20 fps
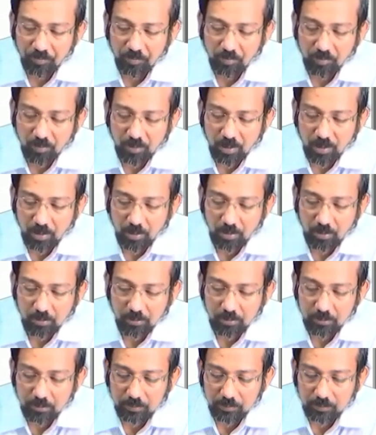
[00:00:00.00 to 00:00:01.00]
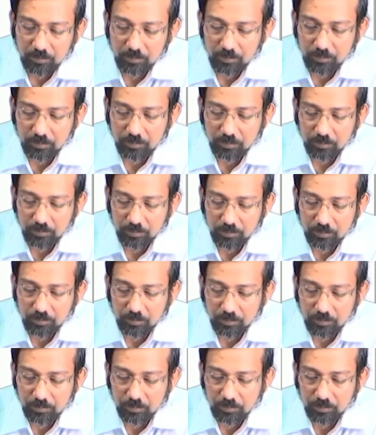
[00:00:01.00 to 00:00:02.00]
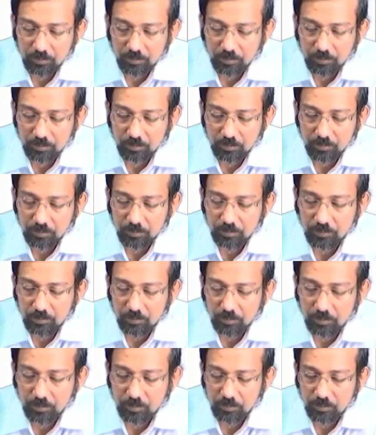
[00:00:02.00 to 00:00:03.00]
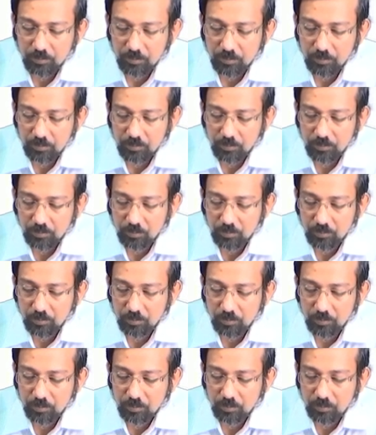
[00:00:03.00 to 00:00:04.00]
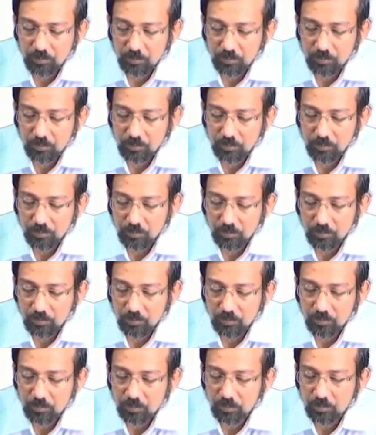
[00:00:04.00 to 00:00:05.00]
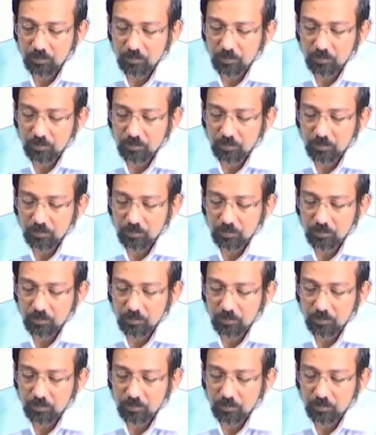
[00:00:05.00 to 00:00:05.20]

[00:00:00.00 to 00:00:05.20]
No one is speaking in this clip.